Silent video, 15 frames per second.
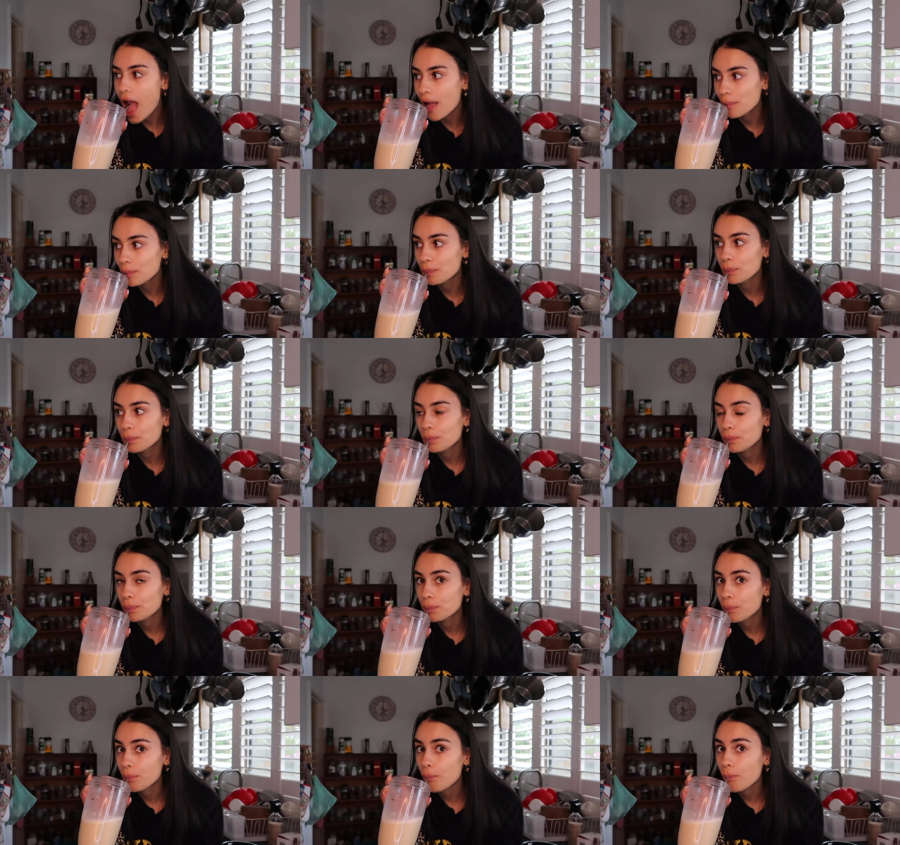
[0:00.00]

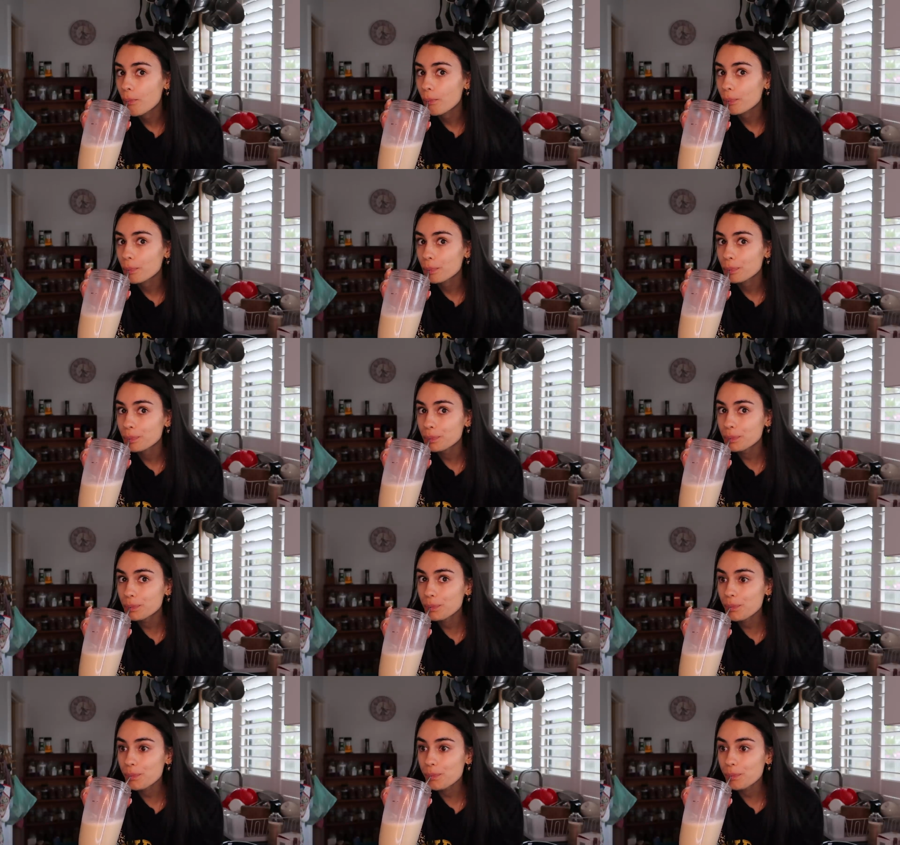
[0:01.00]

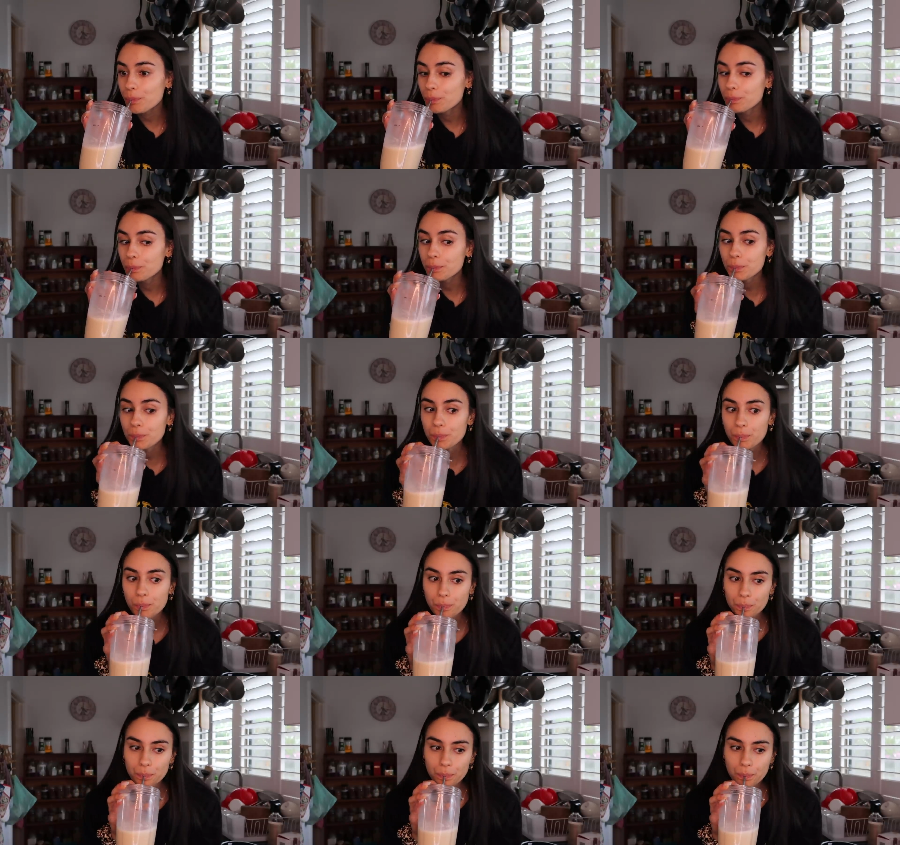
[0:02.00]

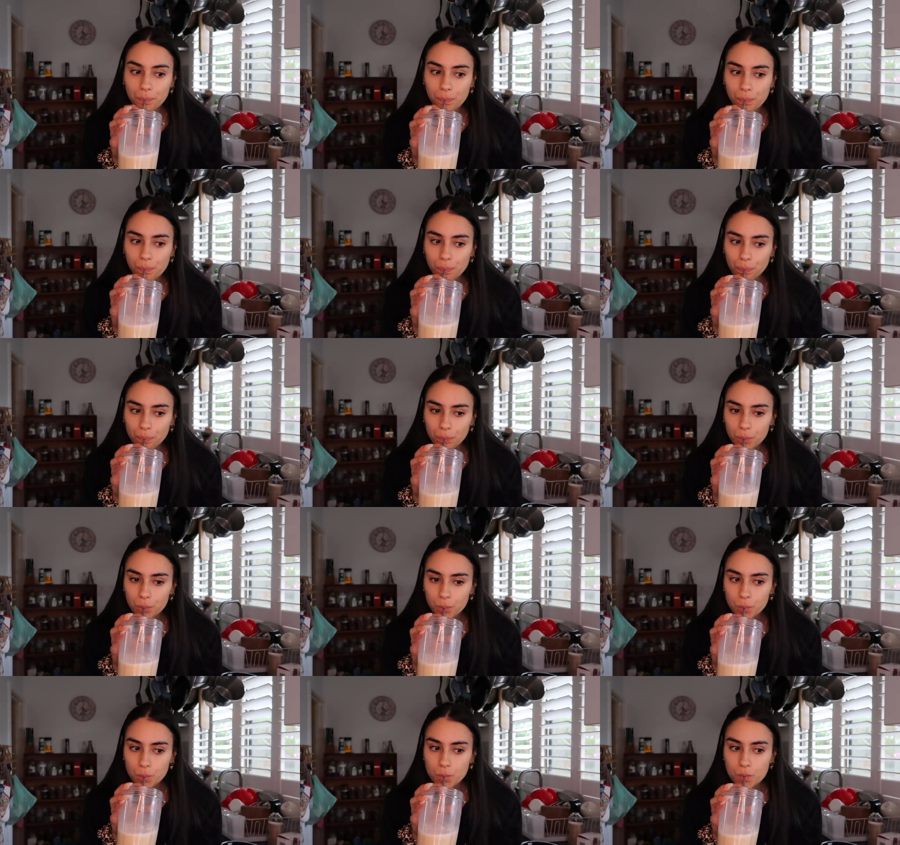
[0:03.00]

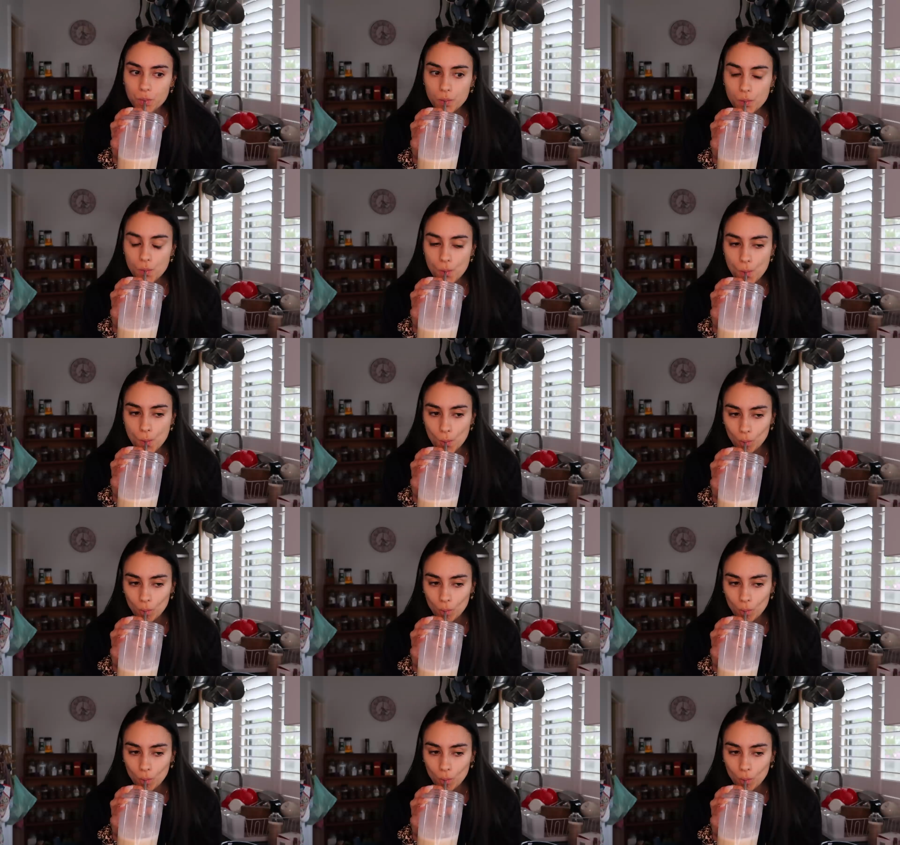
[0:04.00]
Nothing is said.